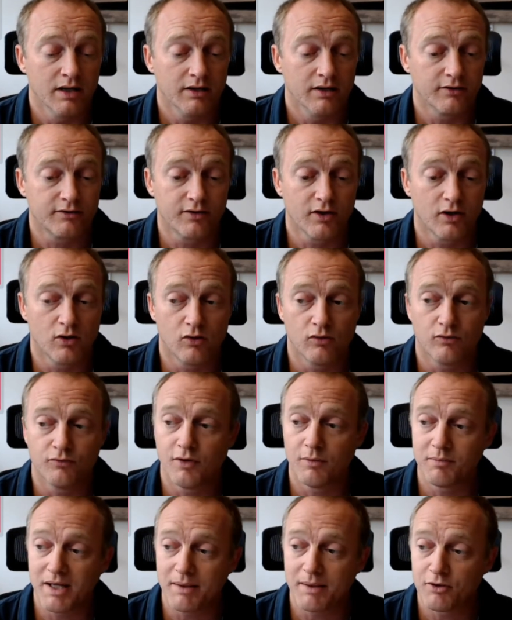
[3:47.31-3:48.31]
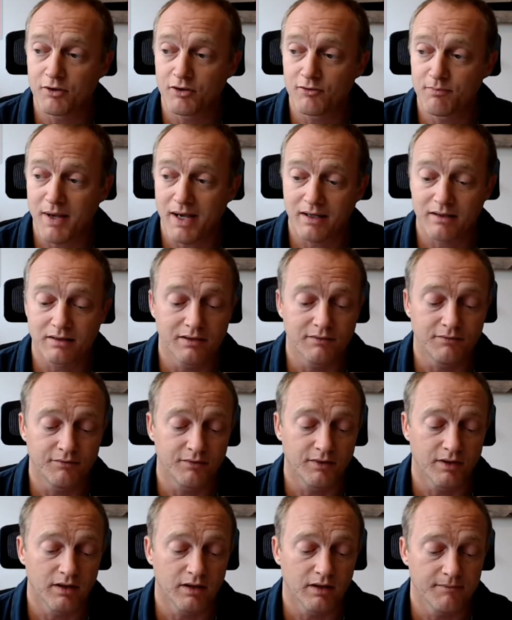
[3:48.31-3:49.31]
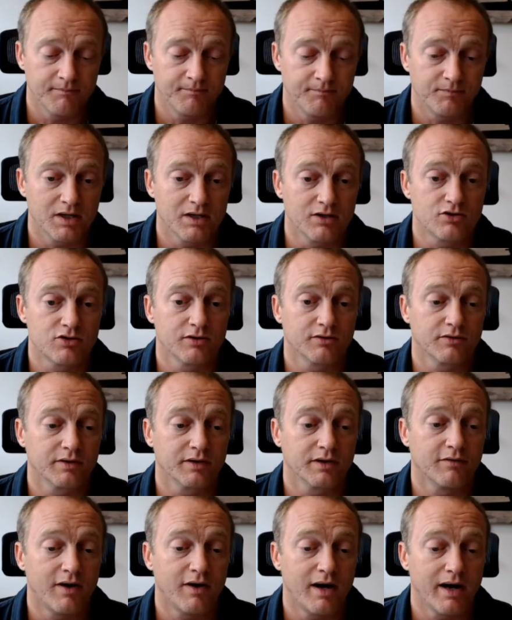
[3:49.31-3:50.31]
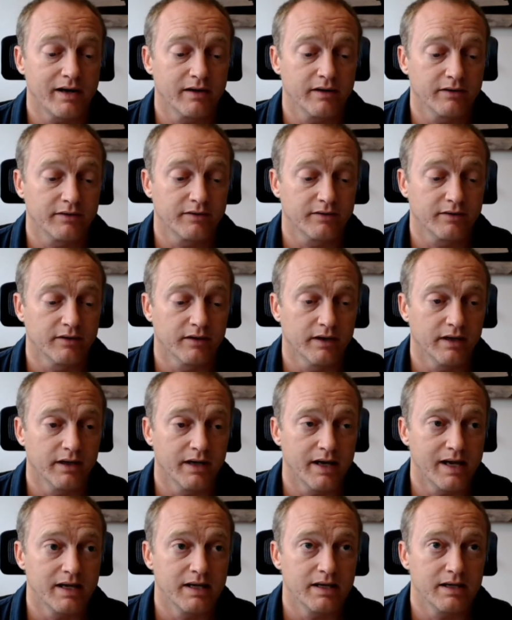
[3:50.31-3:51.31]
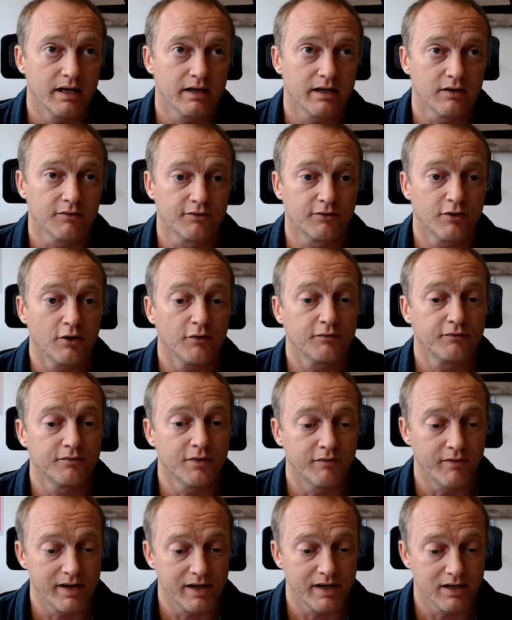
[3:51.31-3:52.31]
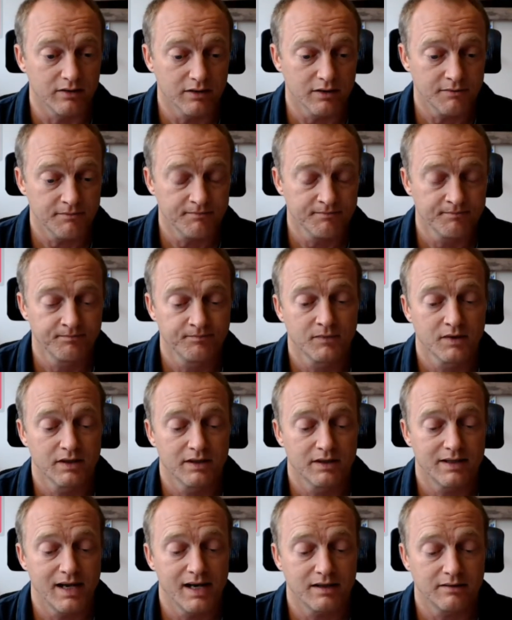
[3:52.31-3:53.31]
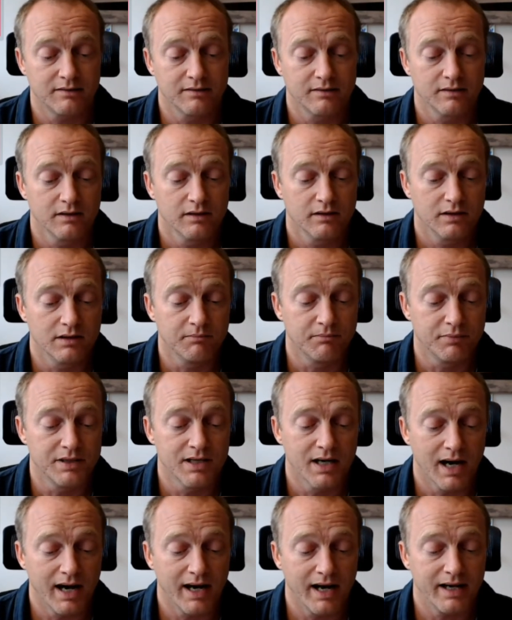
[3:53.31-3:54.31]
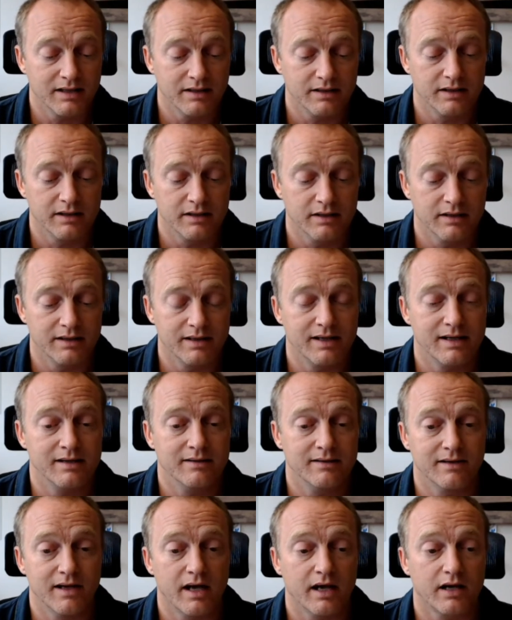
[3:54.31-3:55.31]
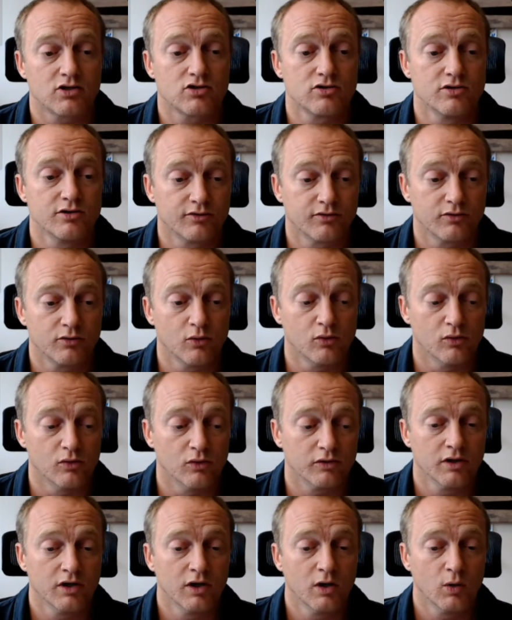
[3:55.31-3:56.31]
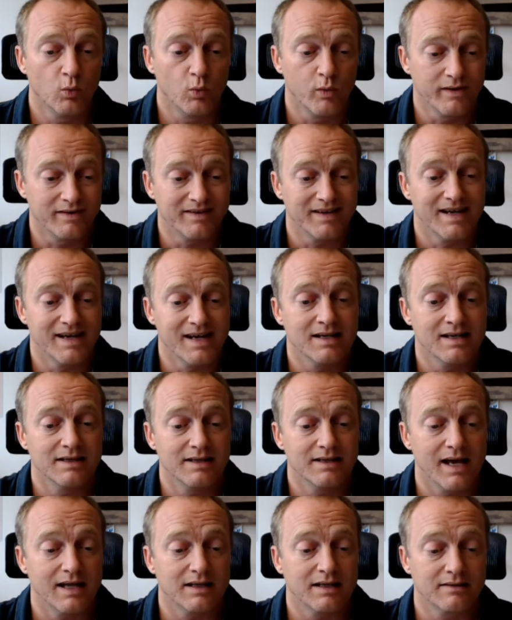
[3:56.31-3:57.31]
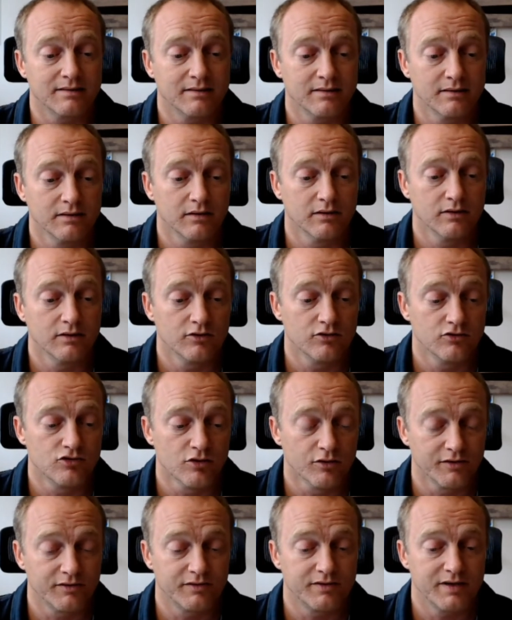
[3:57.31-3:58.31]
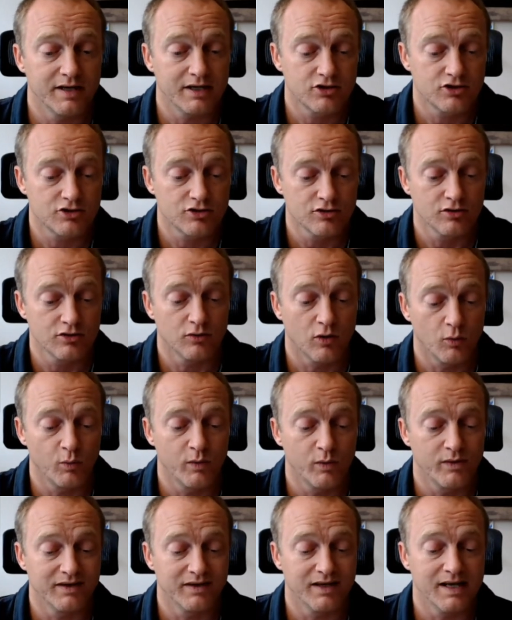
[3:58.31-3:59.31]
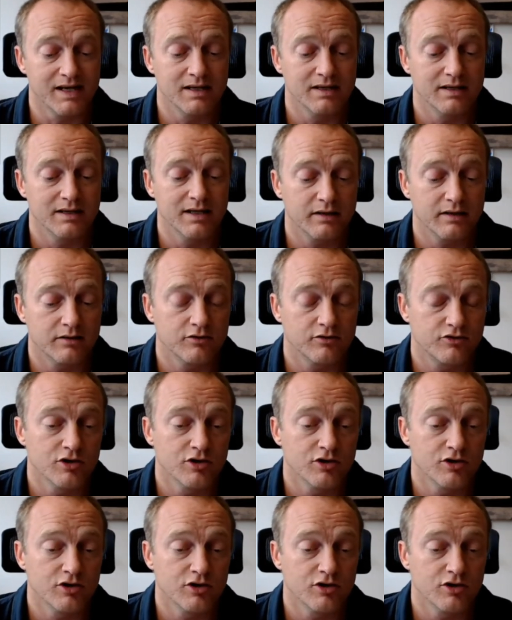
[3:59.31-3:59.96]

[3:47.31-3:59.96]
So from that perspective, um, it just requires any kind of software vendor that the PII data is actually stored within that jurisdiction or within that